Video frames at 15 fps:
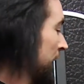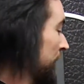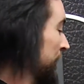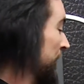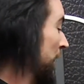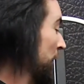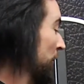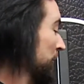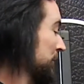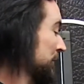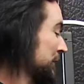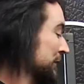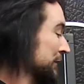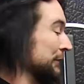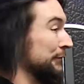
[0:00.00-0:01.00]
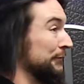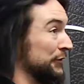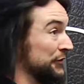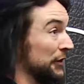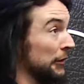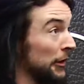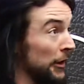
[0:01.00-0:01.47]
So,
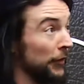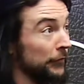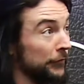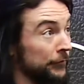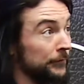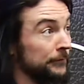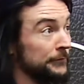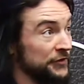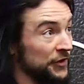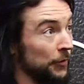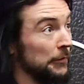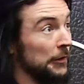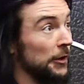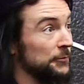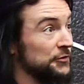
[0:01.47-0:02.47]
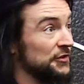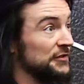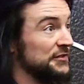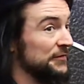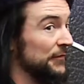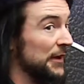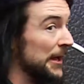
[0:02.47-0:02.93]
there's a lot of tonal
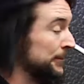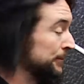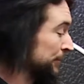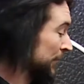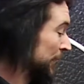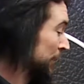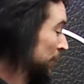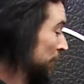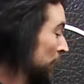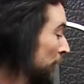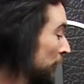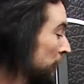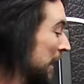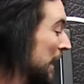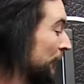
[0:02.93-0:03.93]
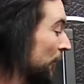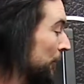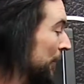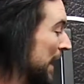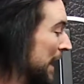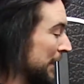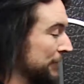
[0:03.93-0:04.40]
options in there. Round the
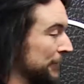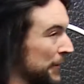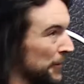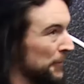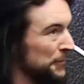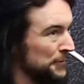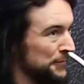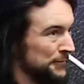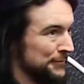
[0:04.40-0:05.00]
back though,